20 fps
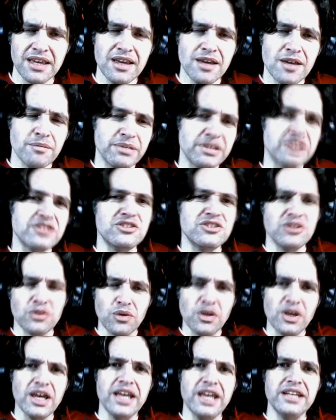Because, you know,
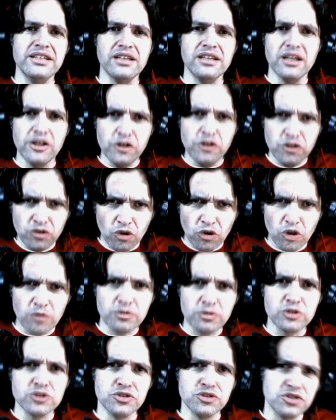in
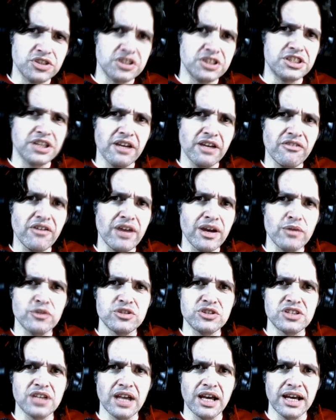normal usage, if I was
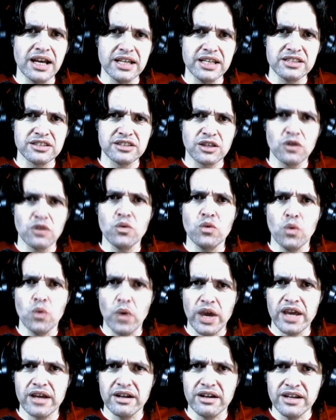to ask,
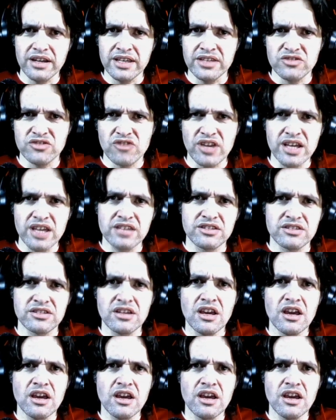where is this?